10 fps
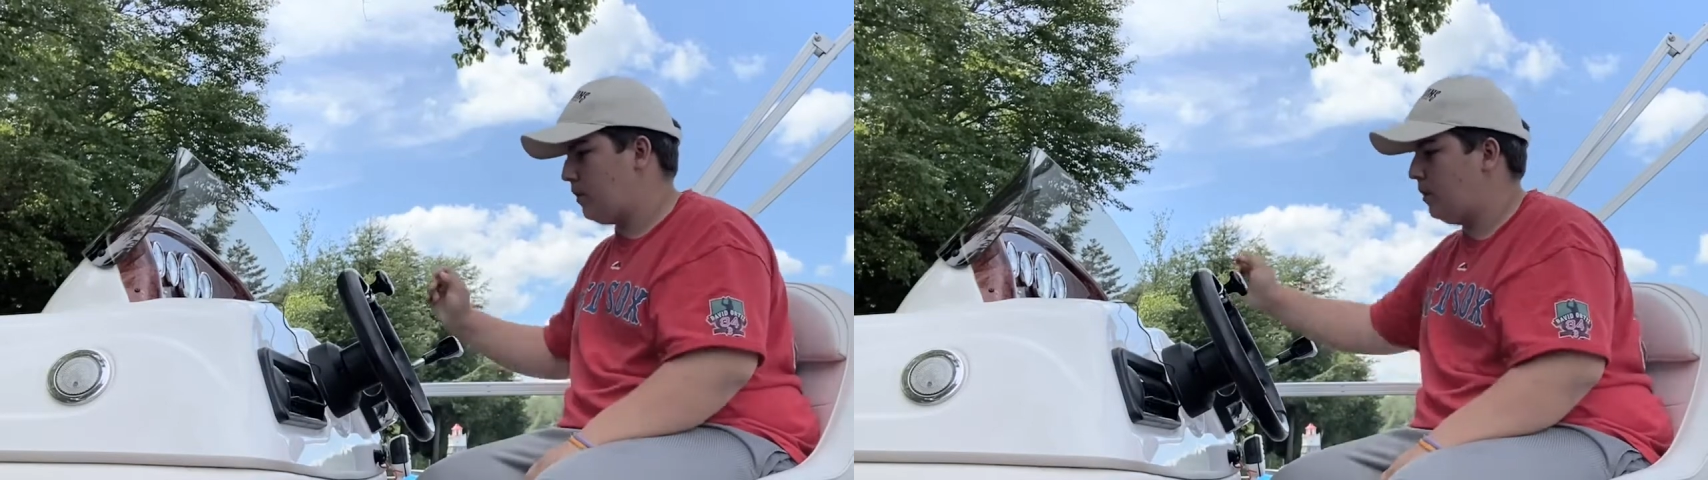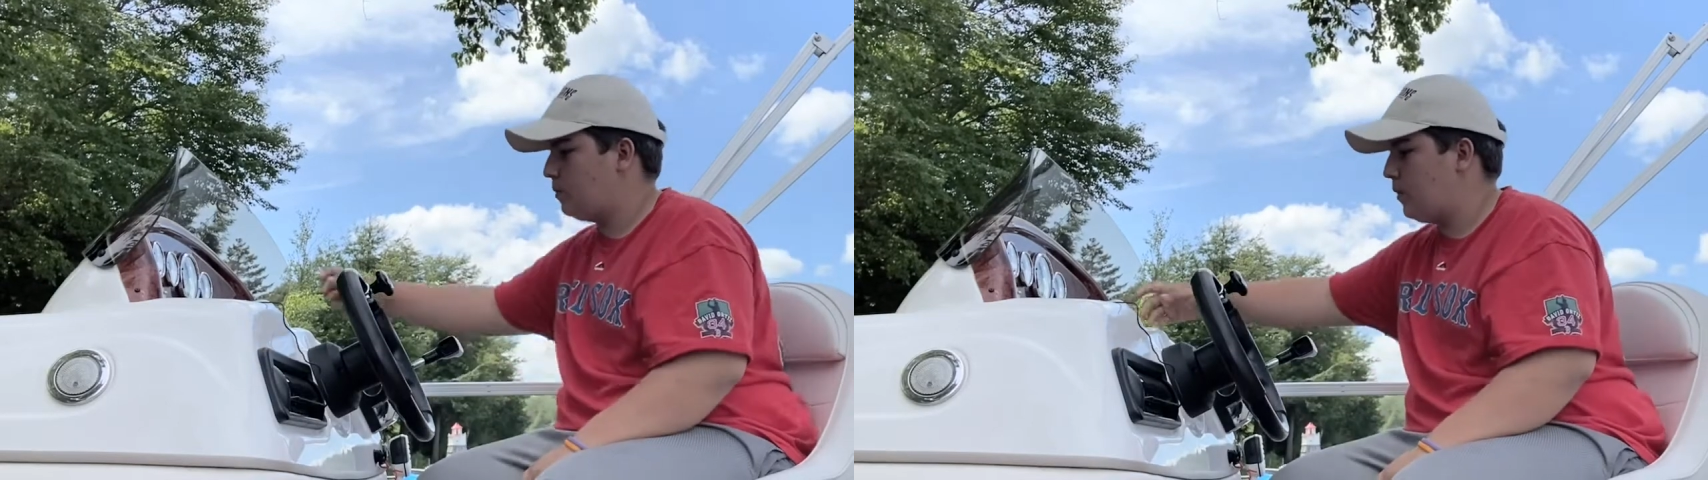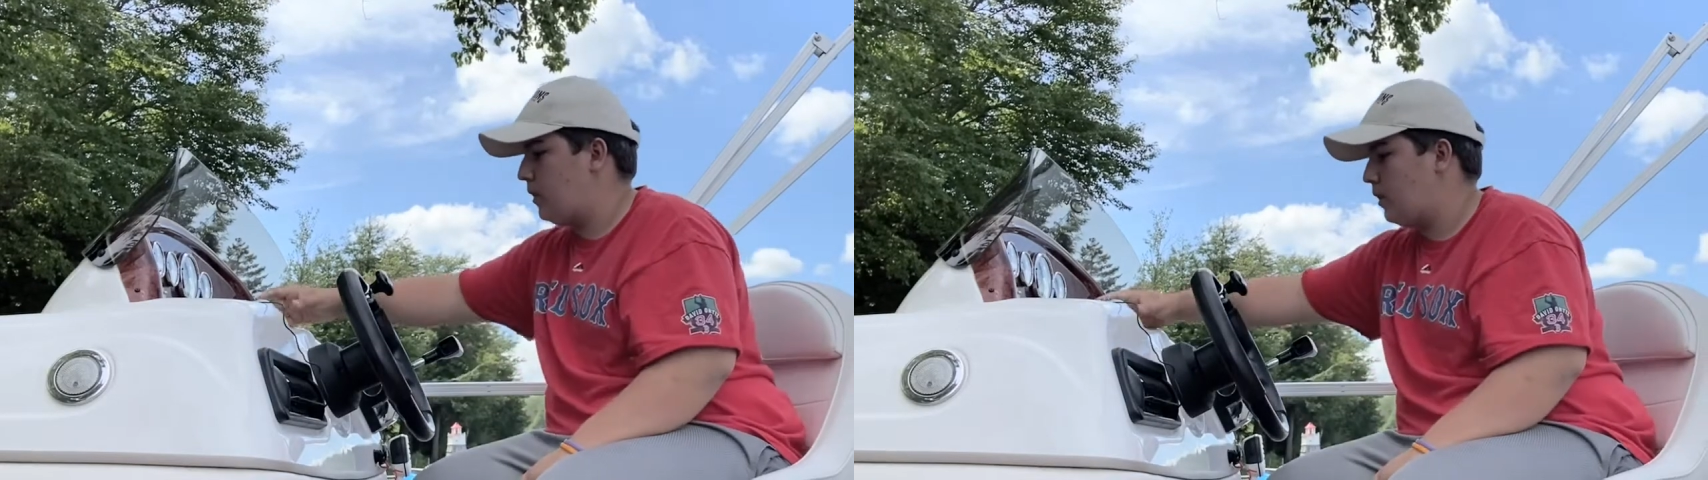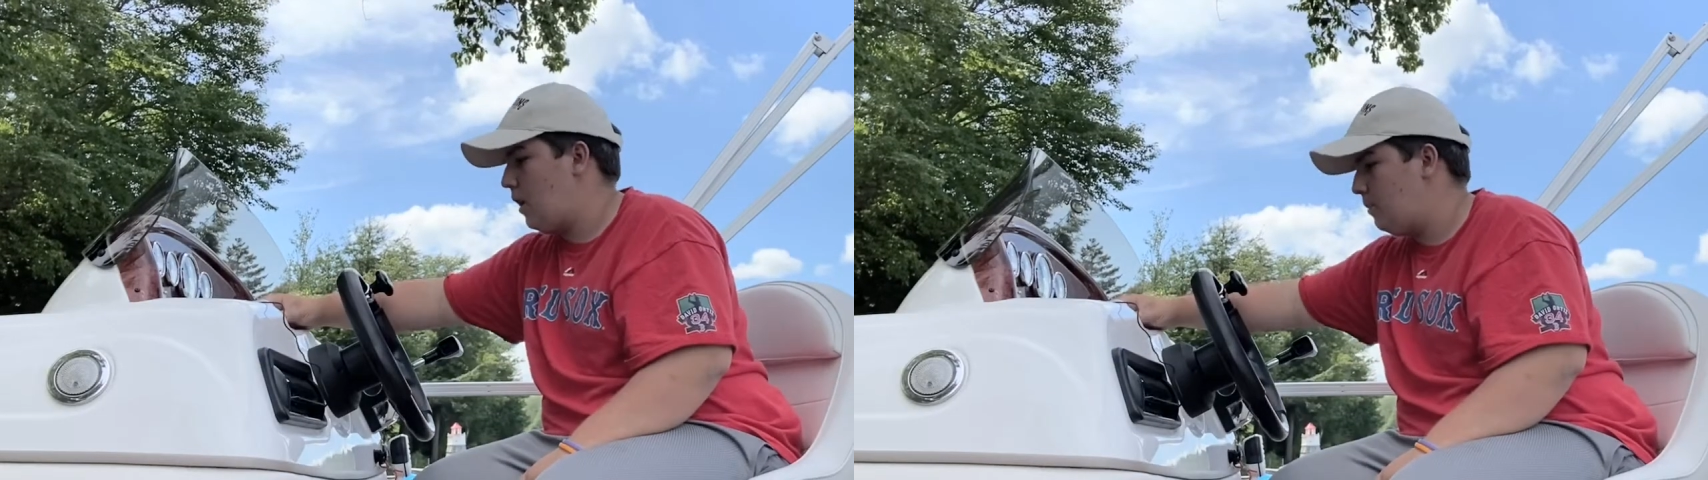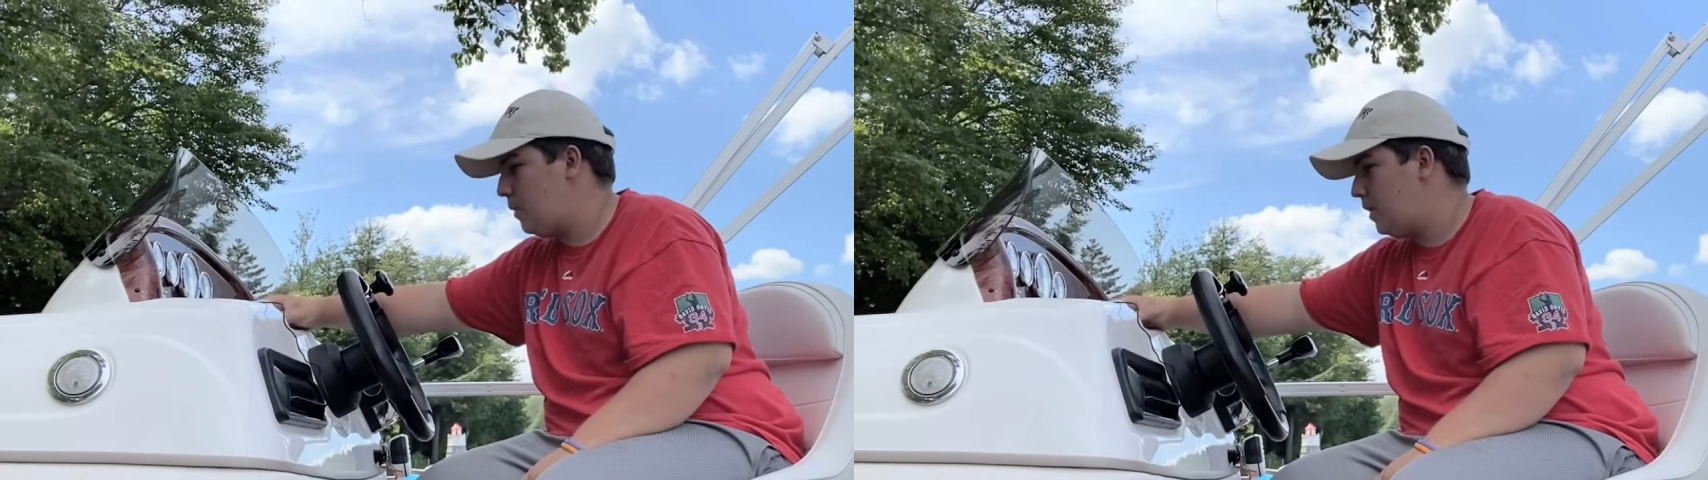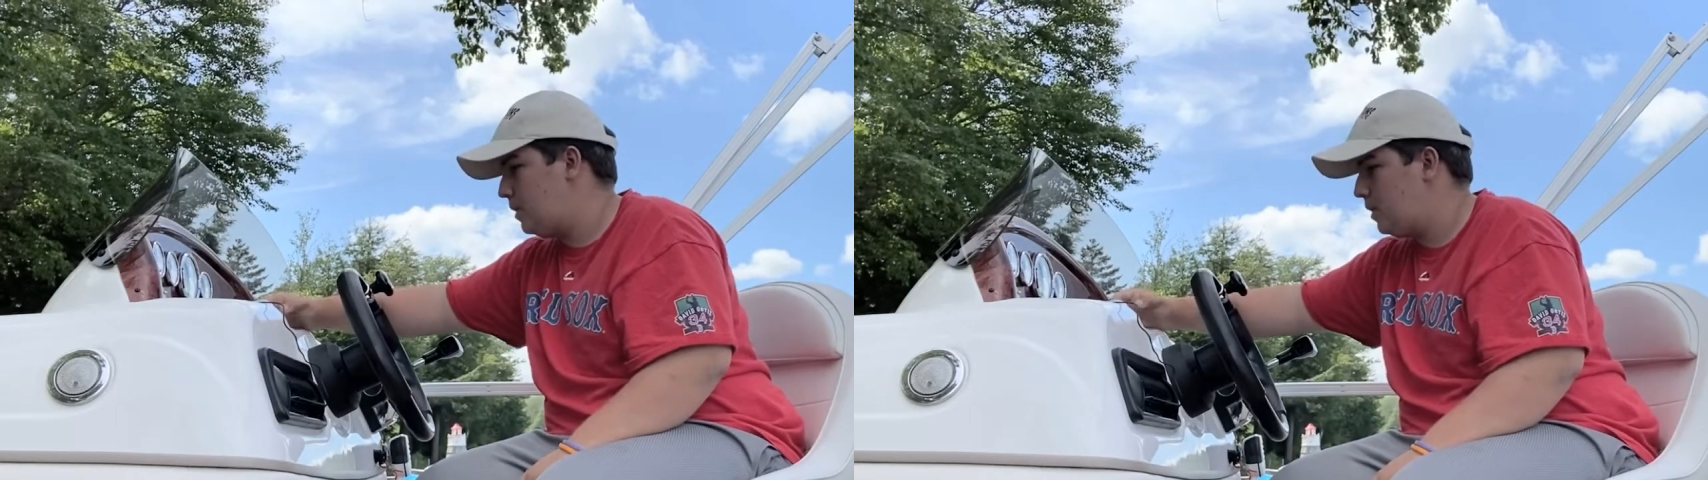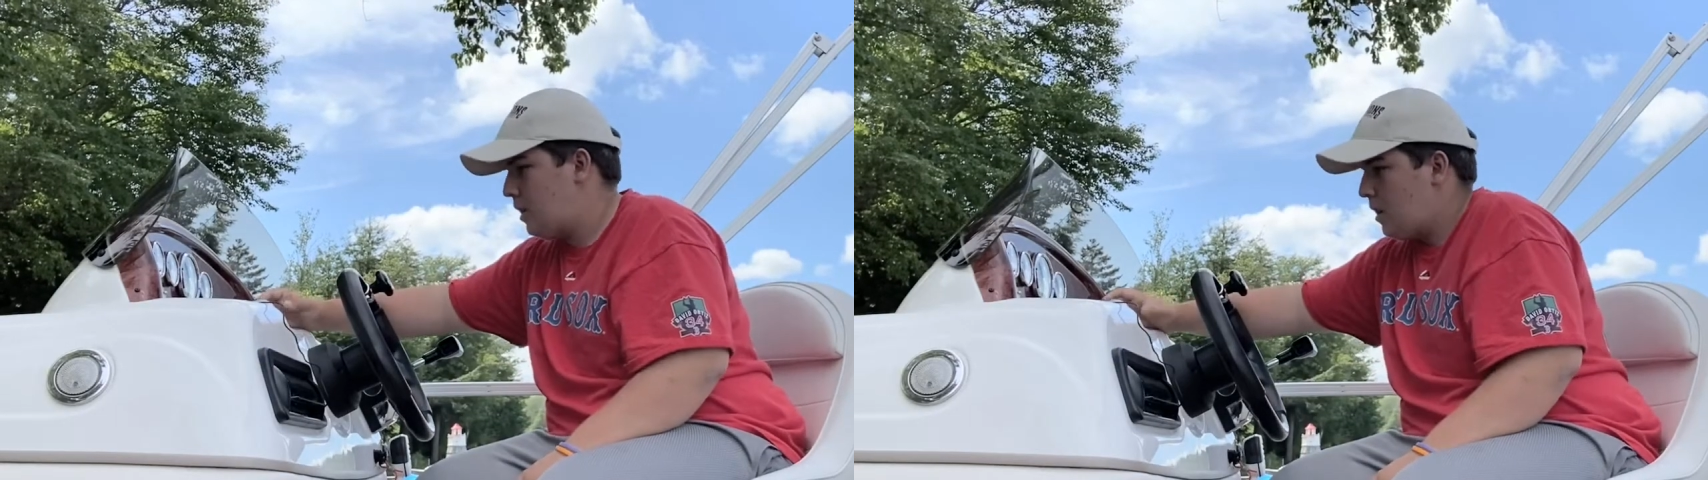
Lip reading: Comes with a compass,